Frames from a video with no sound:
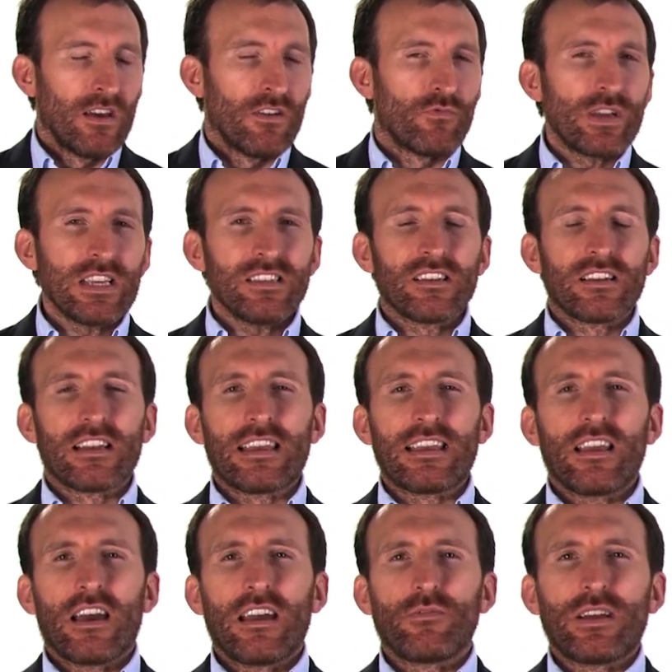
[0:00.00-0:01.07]

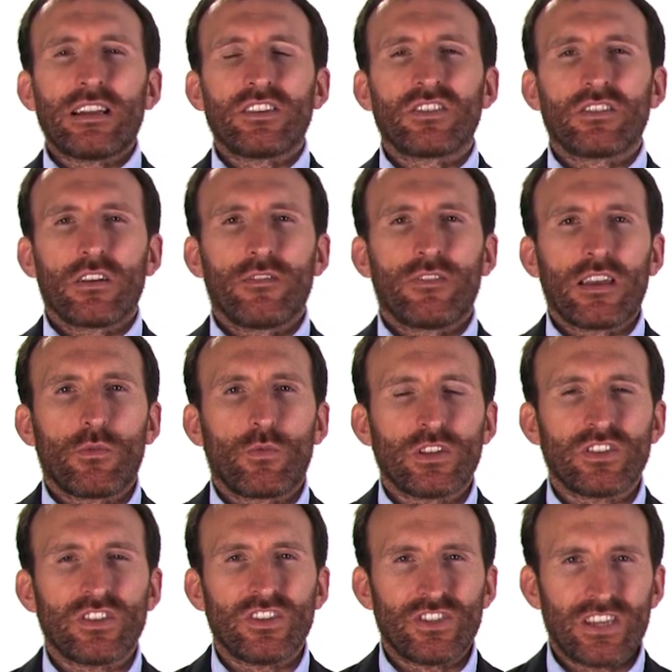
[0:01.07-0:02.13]
Recently, I read a survey
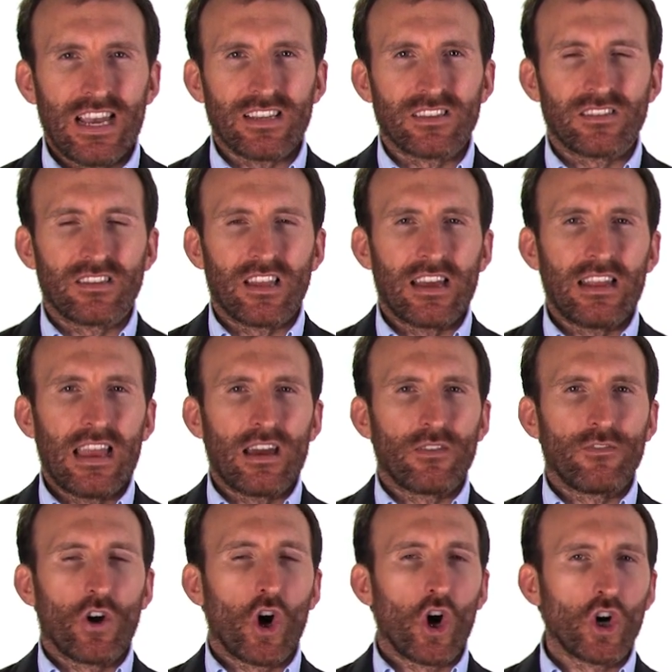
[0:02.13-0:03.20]
which suggests that out
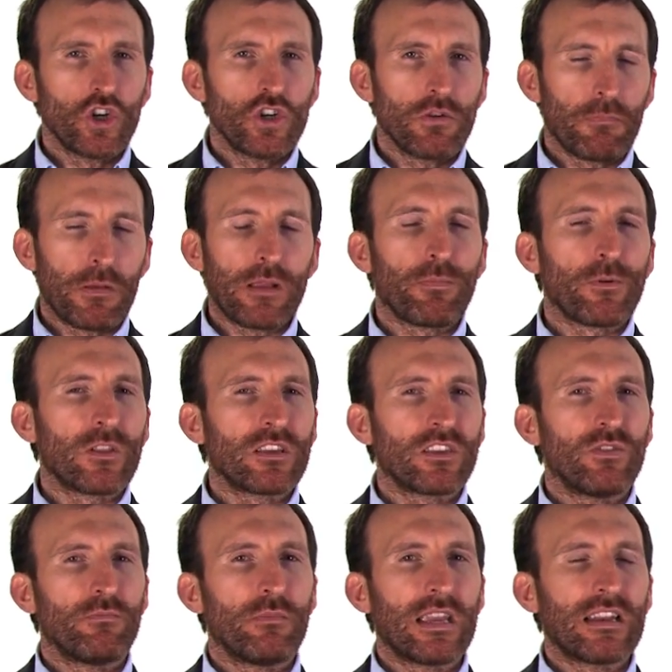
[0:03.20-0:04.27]
of 100 people that
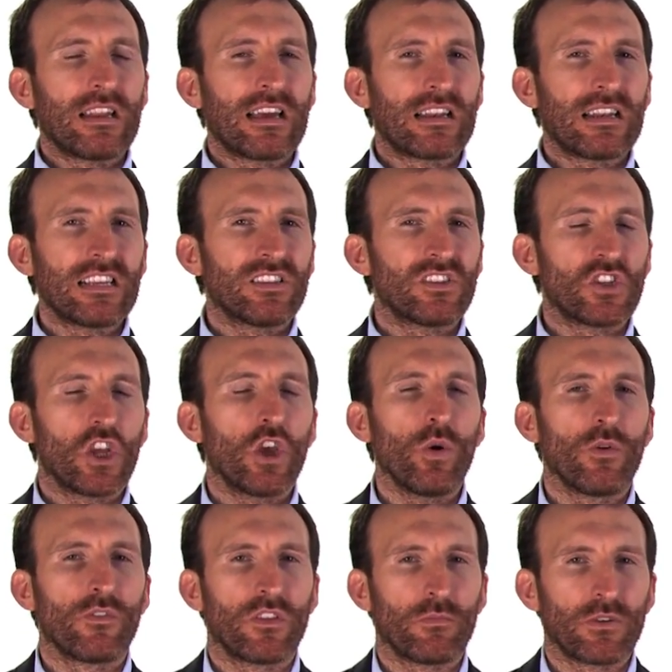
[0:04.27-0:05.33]
you meet, at least
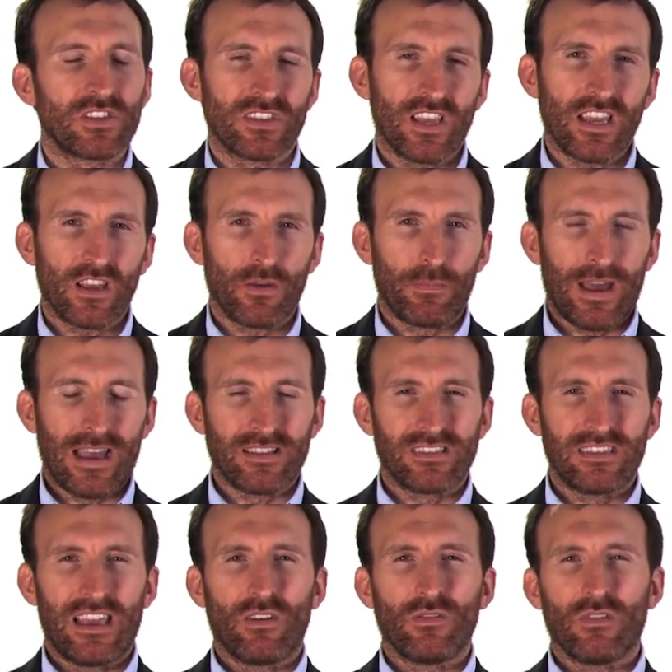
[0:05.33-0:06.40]
2 of them are
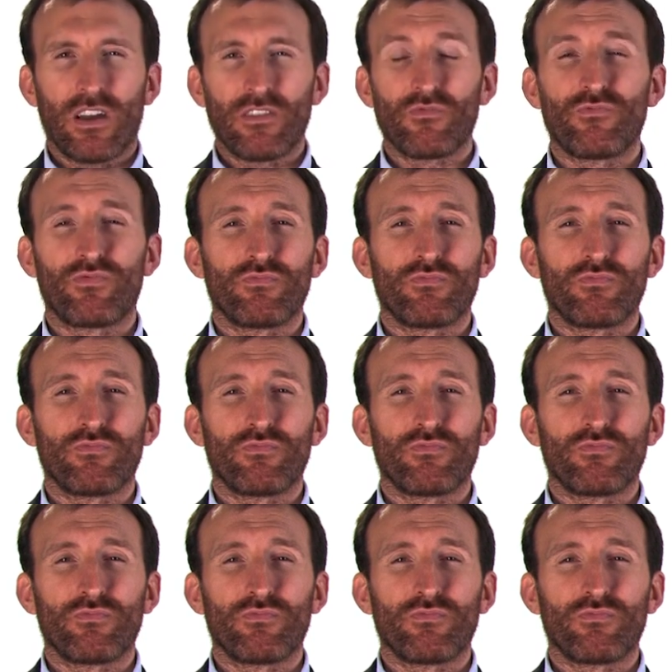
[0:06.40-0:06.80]
psychopaths. Now, I